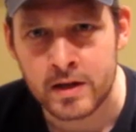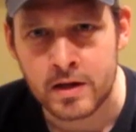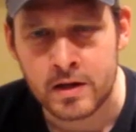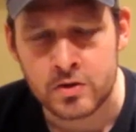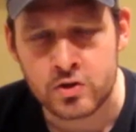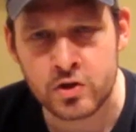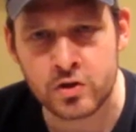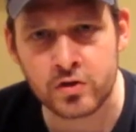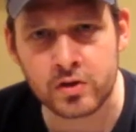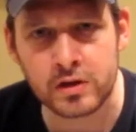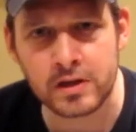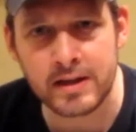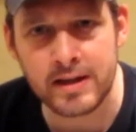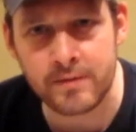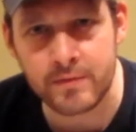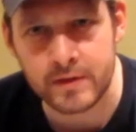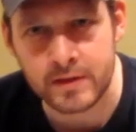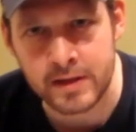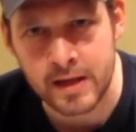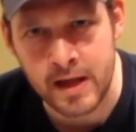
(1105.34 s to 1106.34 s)
Just
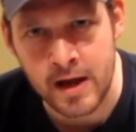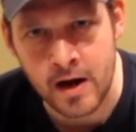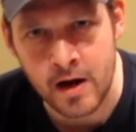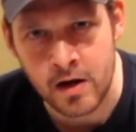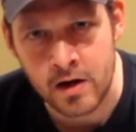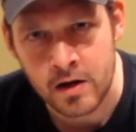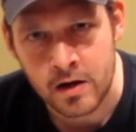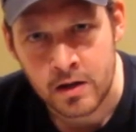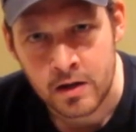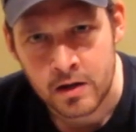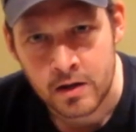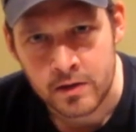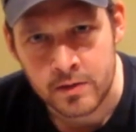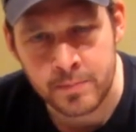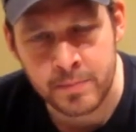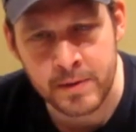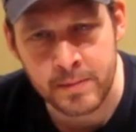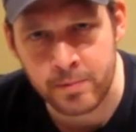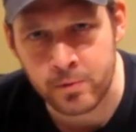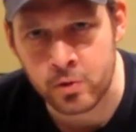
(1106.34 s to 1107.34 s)
leave it there. The
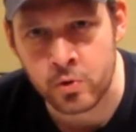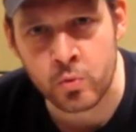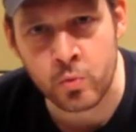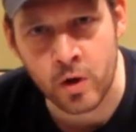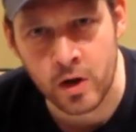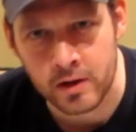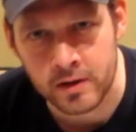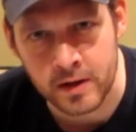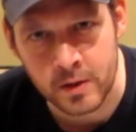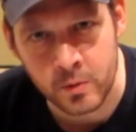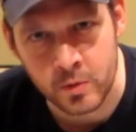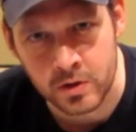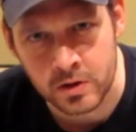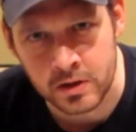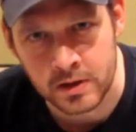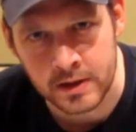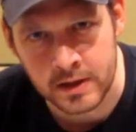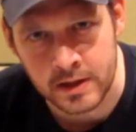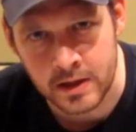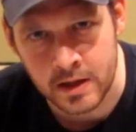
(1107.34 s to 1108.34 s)
people who work there will
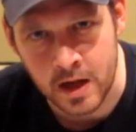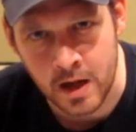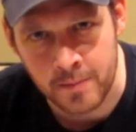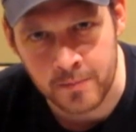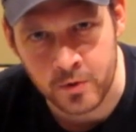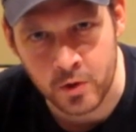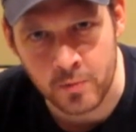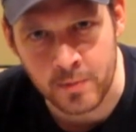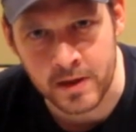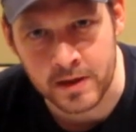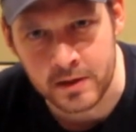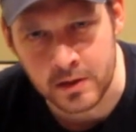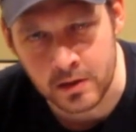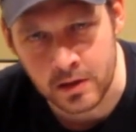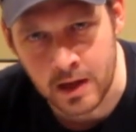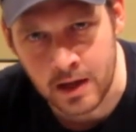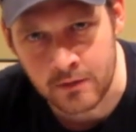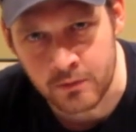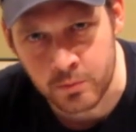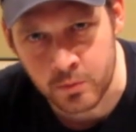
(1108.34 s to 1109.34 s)
clean it up. Don't make their
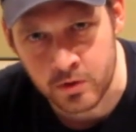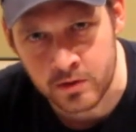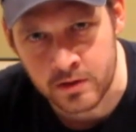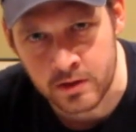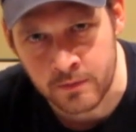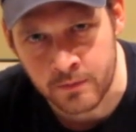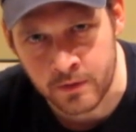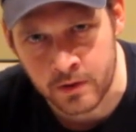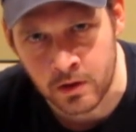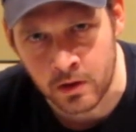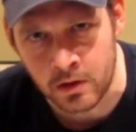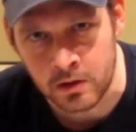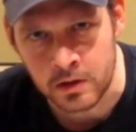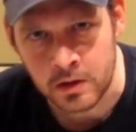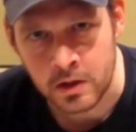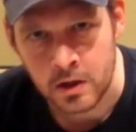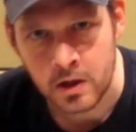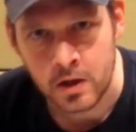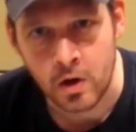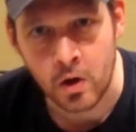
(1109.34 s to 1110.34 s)
lives more difficult.
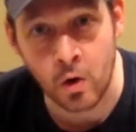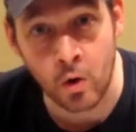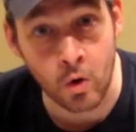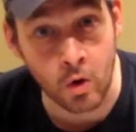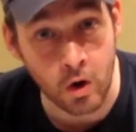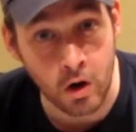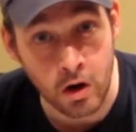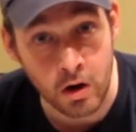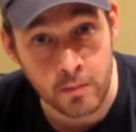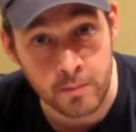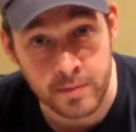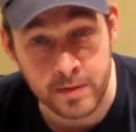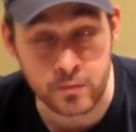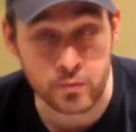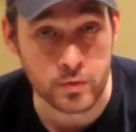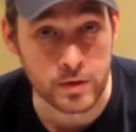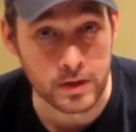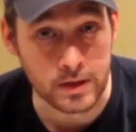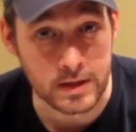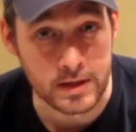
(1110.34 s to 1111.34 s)
Or be
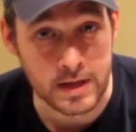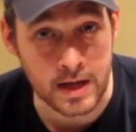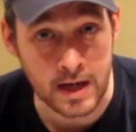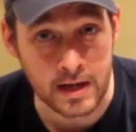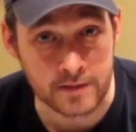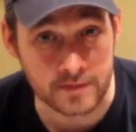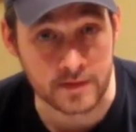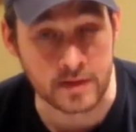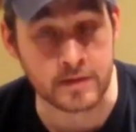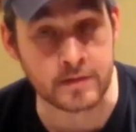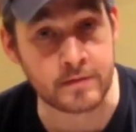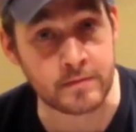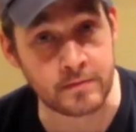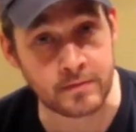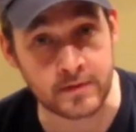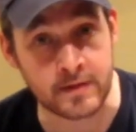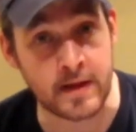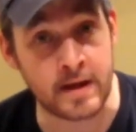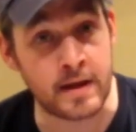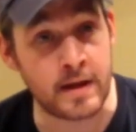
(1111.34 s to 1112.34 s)
really nice and
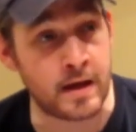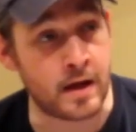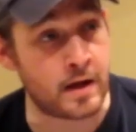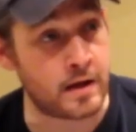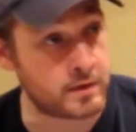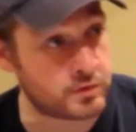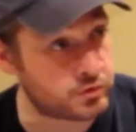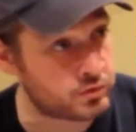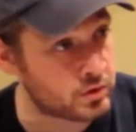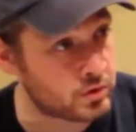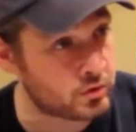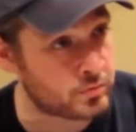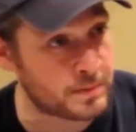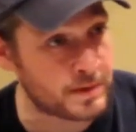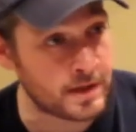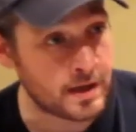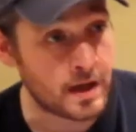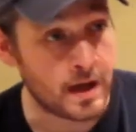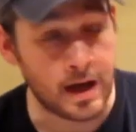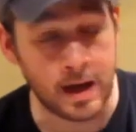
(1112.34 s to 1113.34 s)
say, excuse
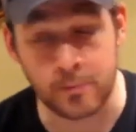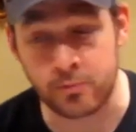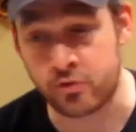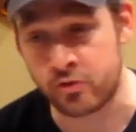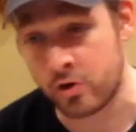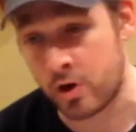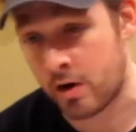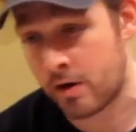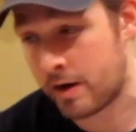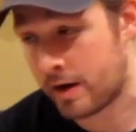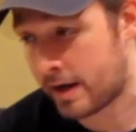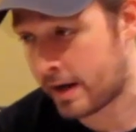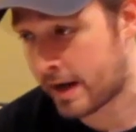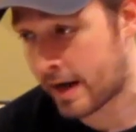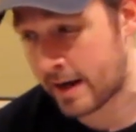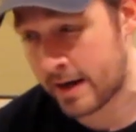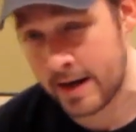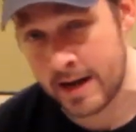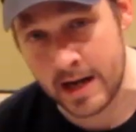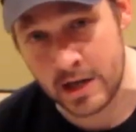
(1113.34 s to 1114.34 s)
me, I'm sorry, I
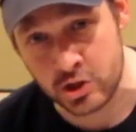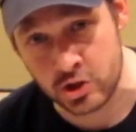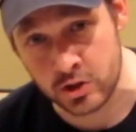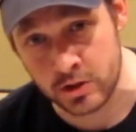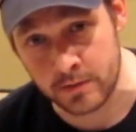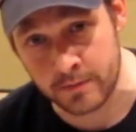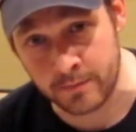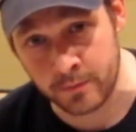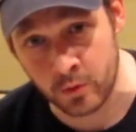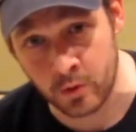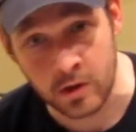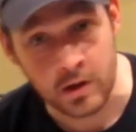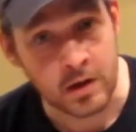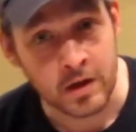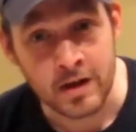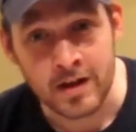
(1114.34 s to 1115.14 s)
got an ash on the floor.